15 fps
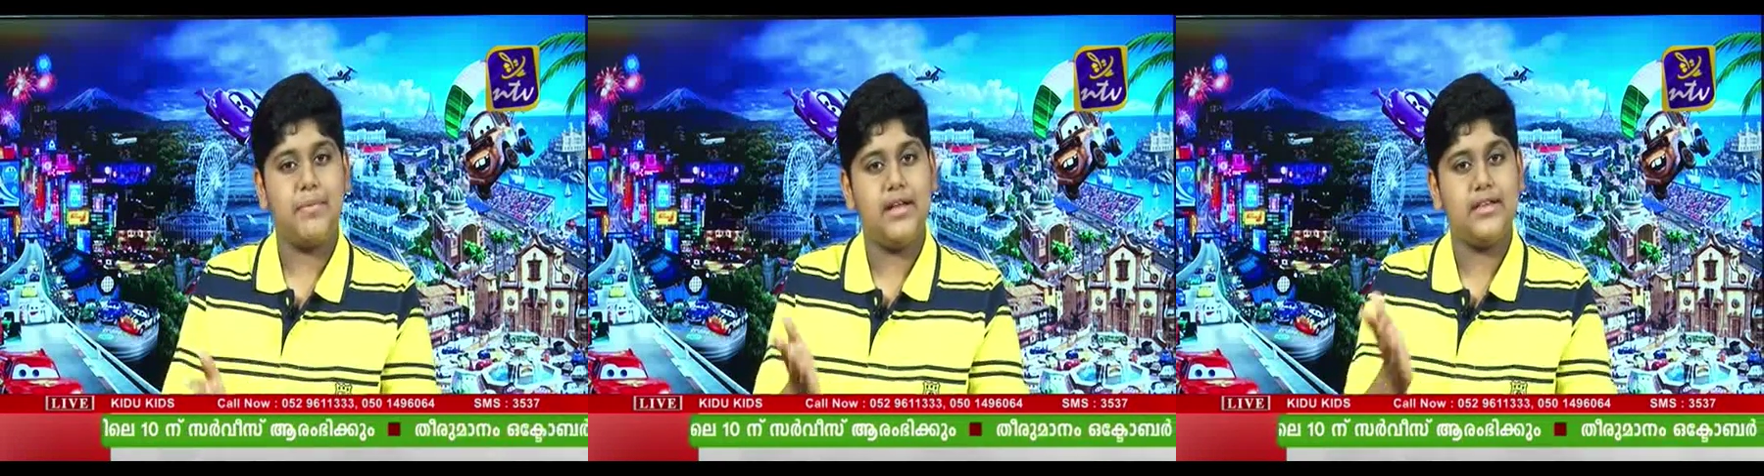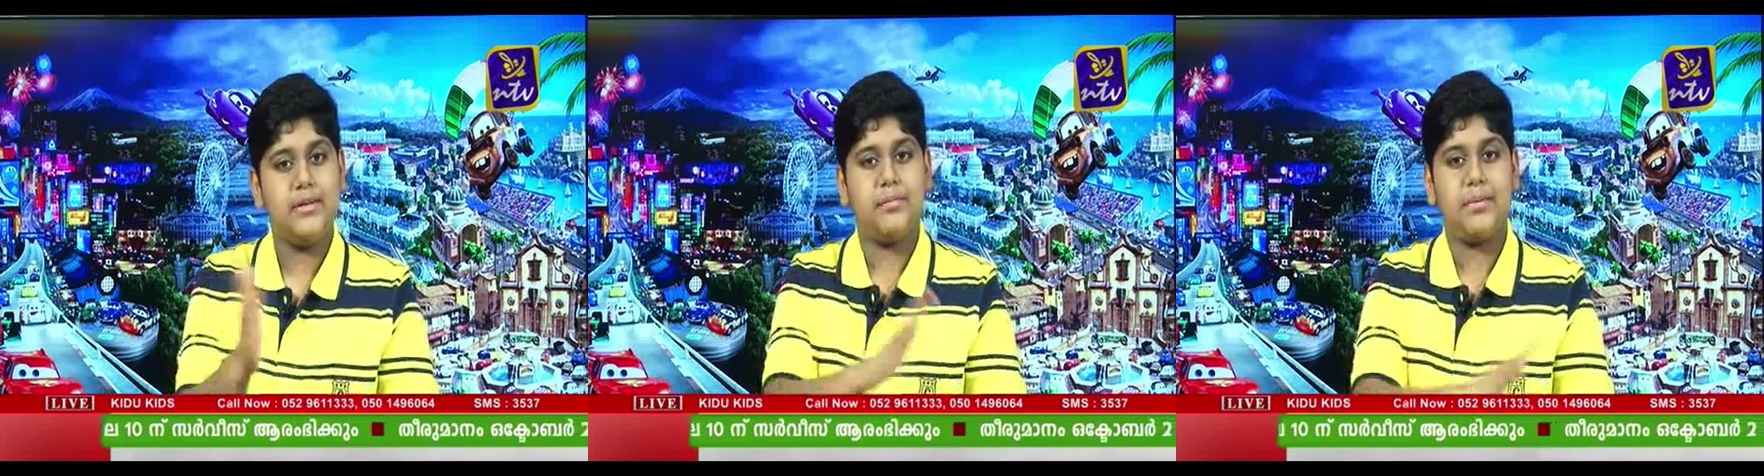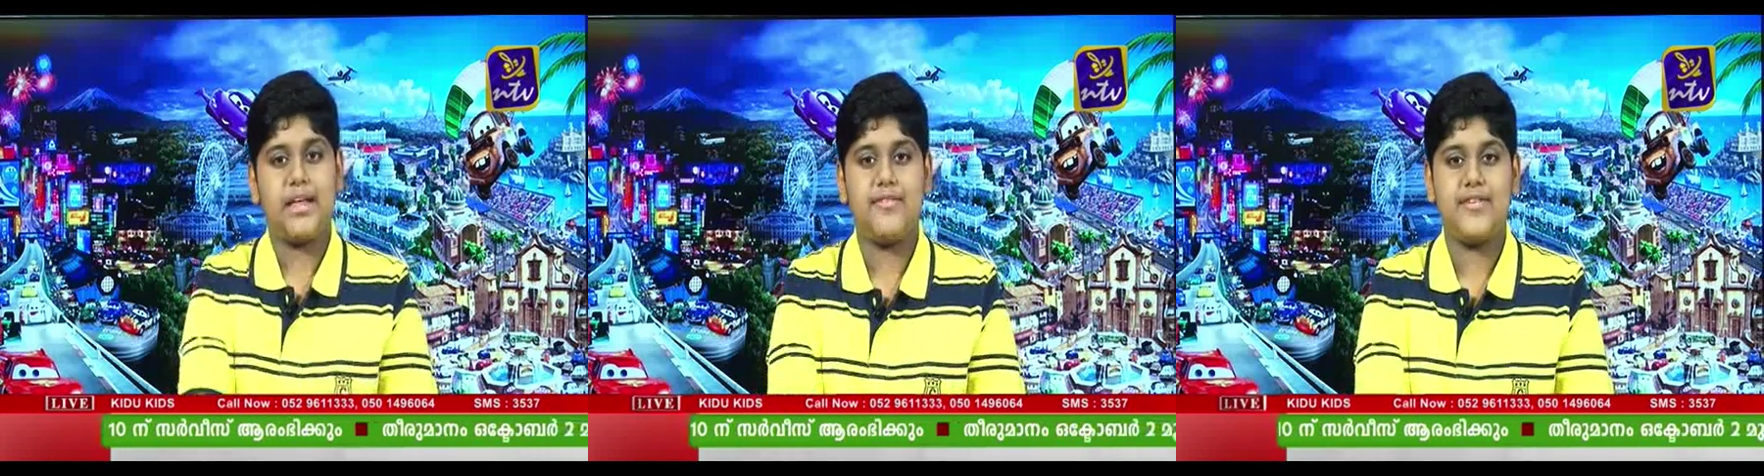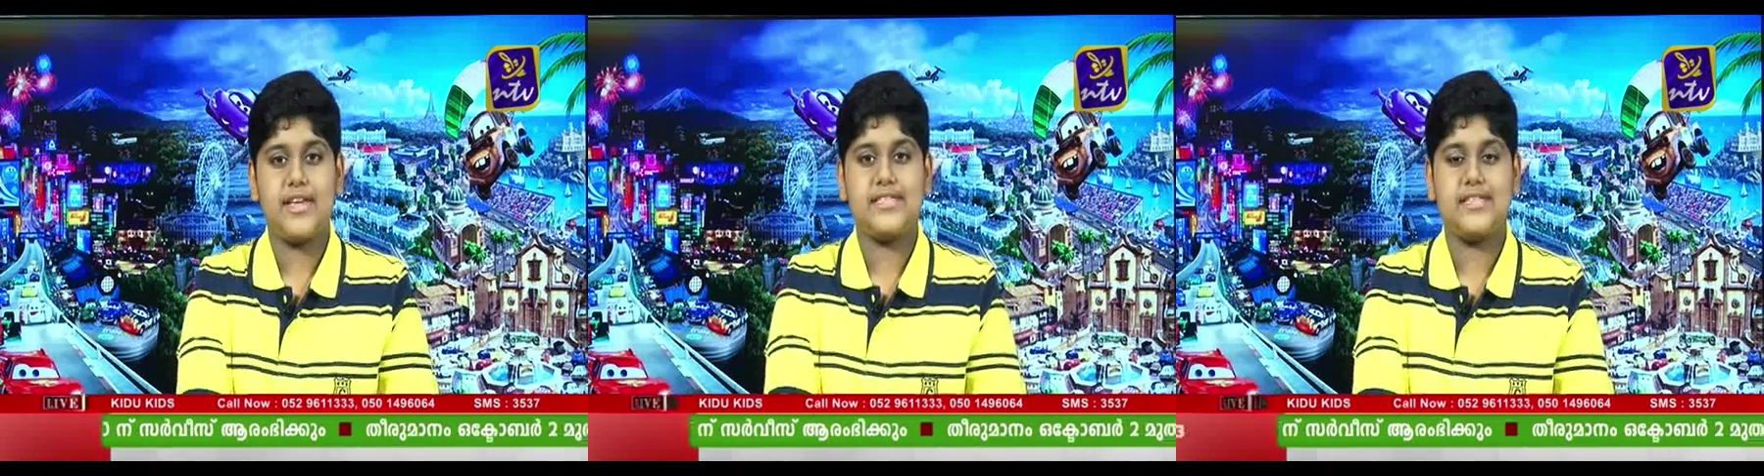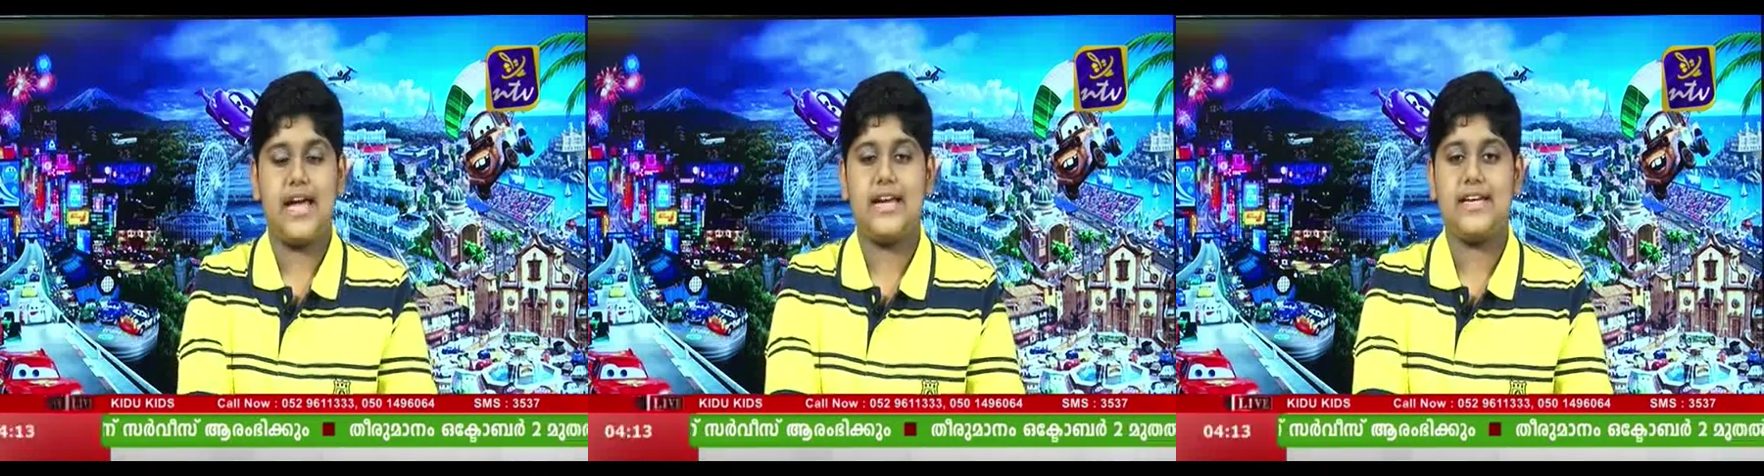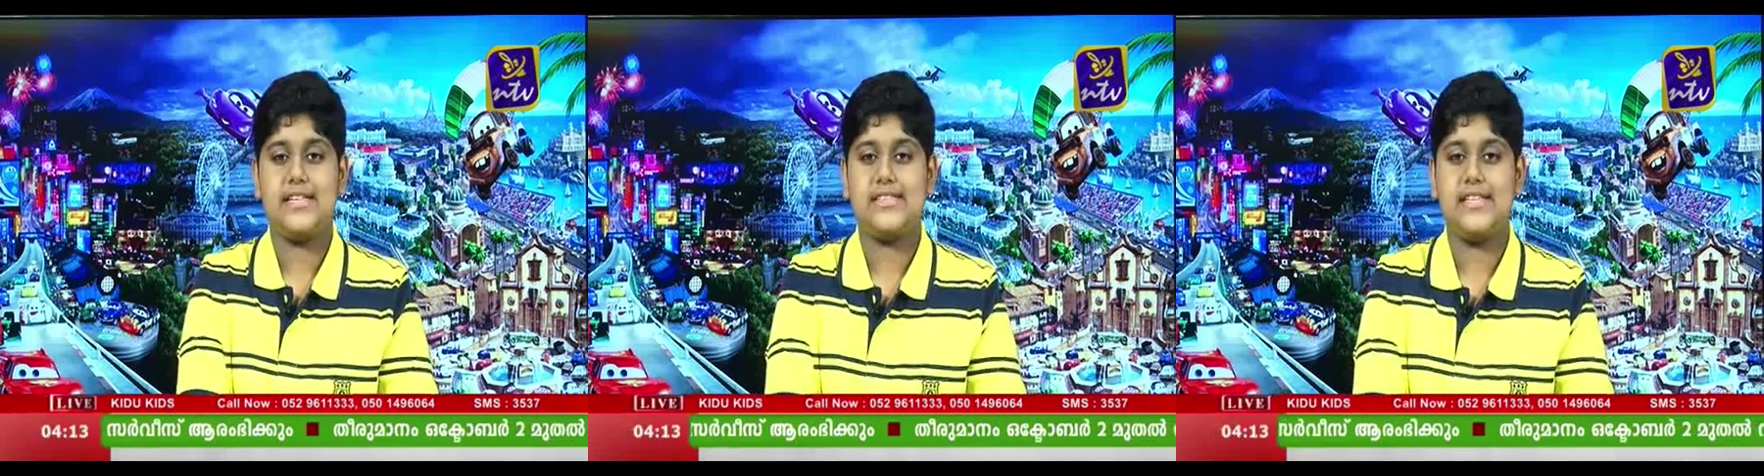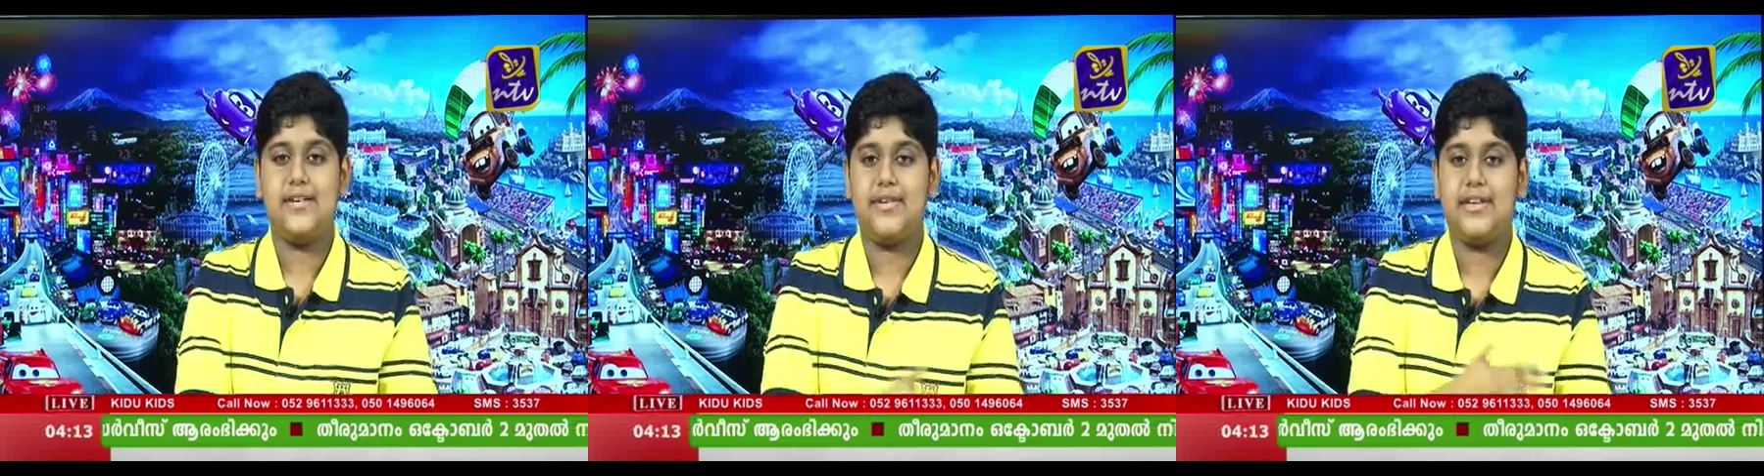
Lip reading: the previous night itself,